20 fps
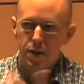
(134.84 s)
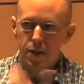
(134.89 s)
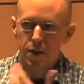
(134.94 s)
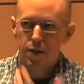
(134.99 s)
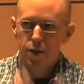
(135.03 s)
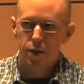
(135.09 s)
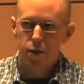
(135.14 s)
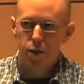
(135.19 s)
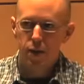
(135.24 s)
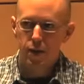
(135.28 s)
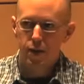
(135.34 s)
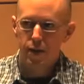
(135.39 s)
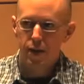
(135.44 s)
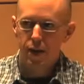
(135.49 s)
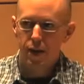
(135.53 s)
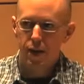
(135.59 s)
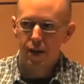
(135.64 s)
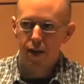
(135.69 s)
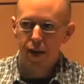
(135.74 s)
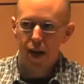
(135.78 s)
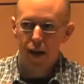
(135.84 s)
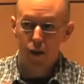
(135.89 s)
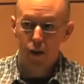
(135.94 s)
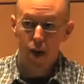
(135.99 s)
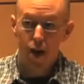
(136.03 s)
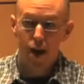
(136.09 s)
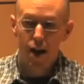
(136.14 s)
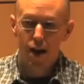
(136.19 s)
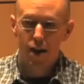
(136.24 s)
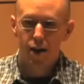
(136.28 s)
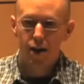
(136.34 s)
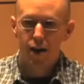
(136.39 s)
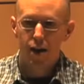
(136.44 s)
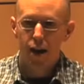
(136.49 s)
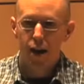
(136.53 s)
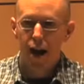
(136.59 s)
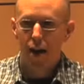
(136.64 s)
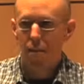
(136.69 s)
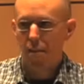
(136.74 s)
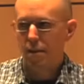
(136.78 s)
in the stories I write,
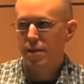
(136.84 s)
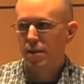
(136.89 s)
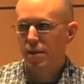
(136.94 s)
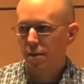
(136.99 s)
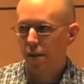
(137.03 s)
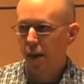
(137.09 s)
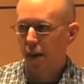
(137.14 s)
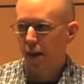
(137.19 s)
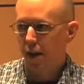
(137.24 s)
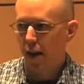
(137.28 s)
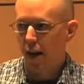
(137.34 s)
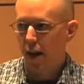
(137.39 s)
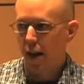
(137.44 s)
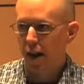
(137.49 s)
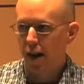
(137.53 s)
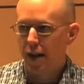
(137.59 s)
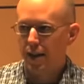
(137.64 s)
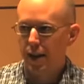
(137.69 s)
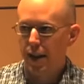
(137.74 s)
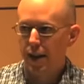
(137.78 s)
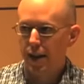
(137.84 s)
I must seem like a god because I